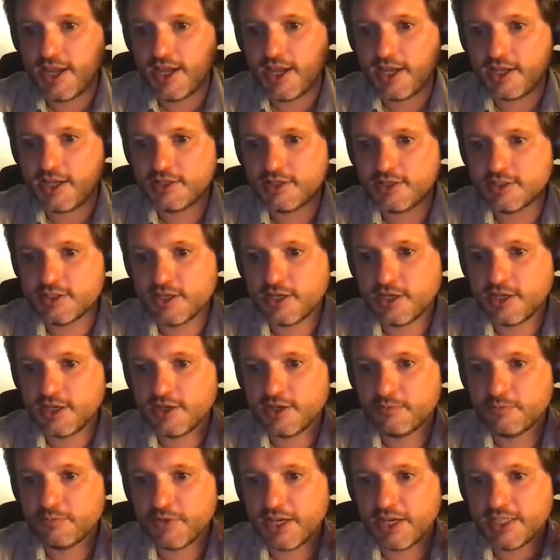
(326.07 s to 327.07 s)
And
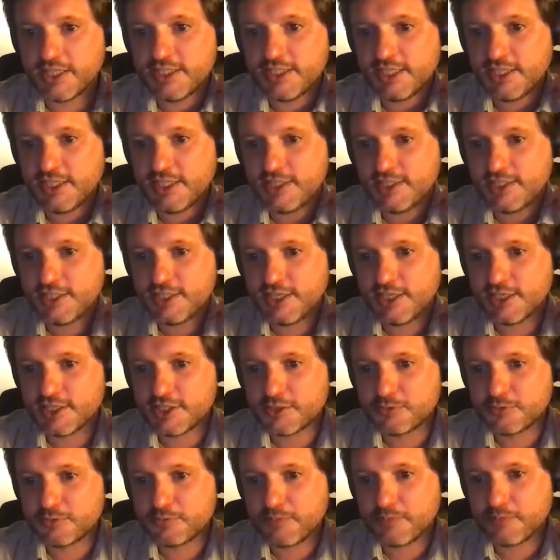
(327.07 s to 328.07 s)
um, Aditi is
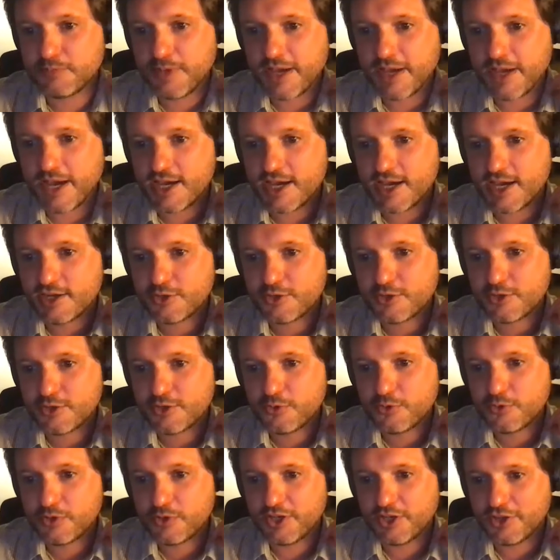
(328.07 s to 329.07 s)
back with another
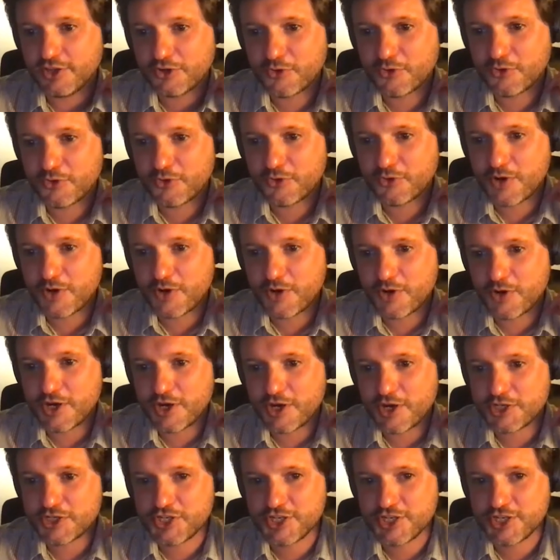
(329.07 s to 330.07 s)
question, uh,
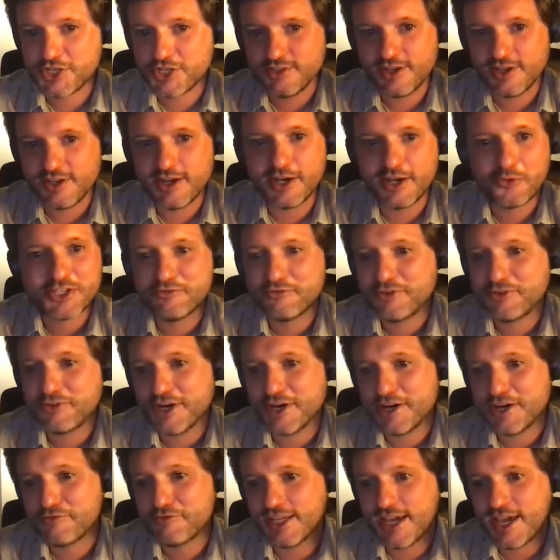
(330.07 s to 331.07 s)
question five for the
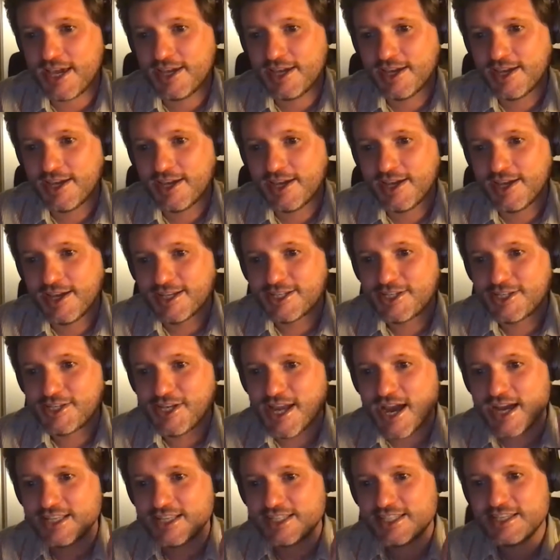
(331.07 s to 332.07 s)
day. She
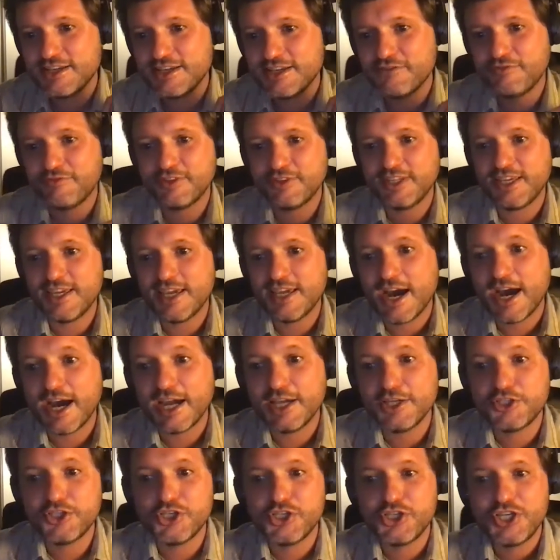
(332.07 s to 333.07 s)
asks if the
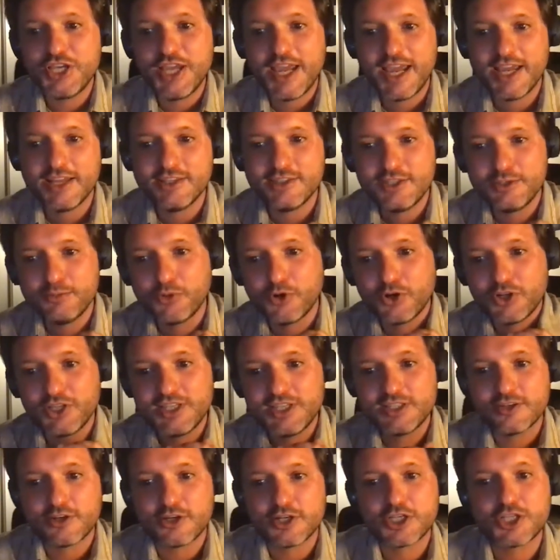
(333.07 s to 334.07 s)
IgG
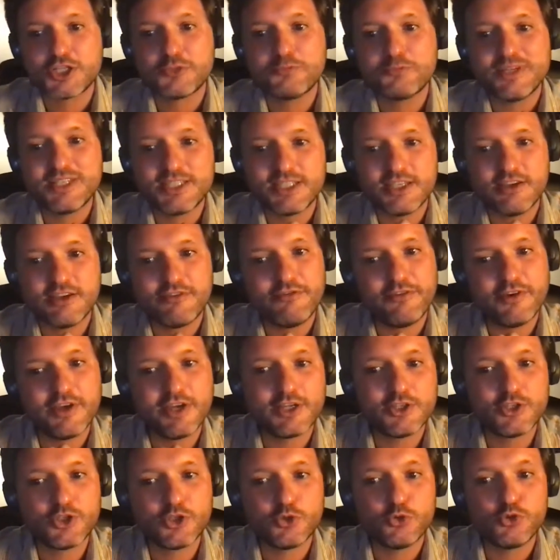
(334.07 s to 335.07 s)
antibodies are
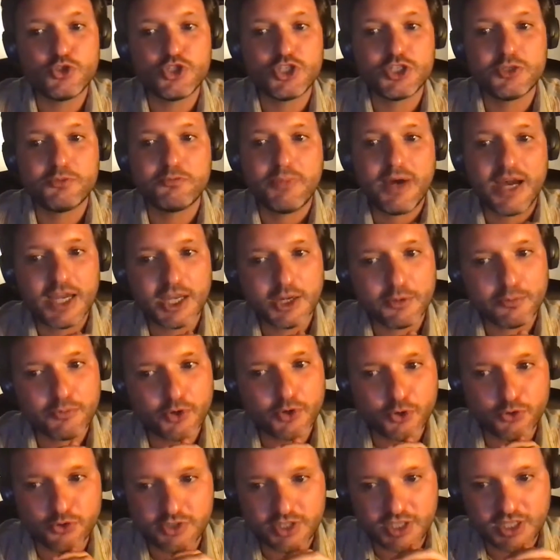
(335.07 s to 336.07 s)
specific to spike
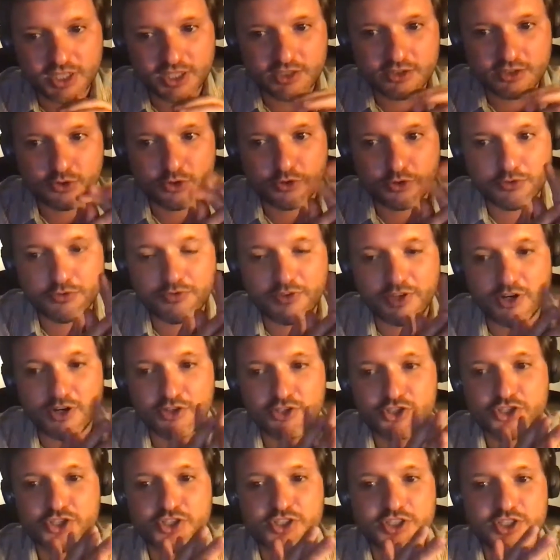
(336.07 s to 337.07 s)
proteins or if
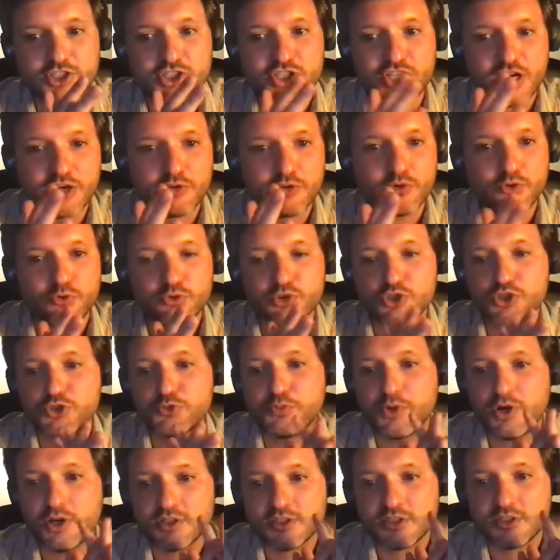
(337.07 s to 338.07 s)
they're just a general
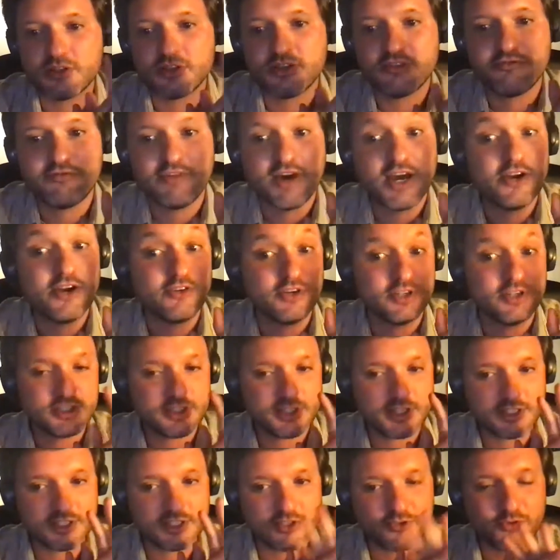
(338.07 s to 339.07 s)
response to the
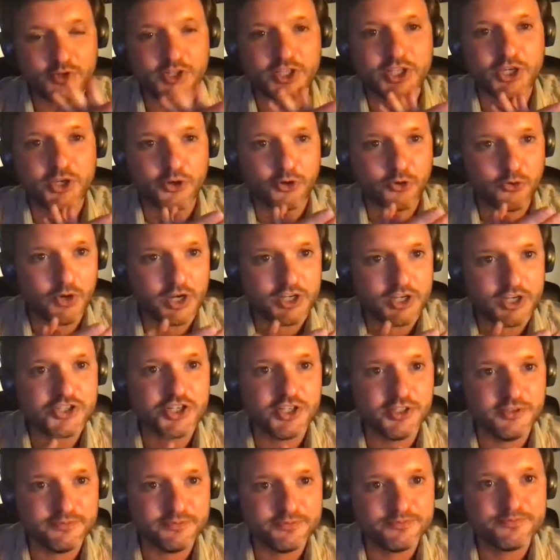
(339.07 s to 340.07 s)
virus. That's a really good
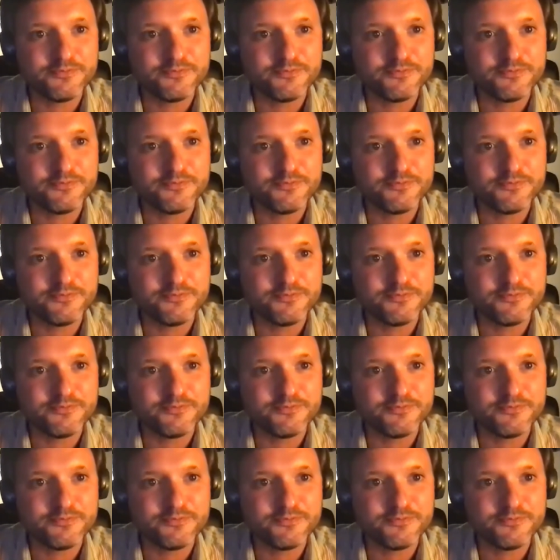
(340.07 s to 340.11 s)
question.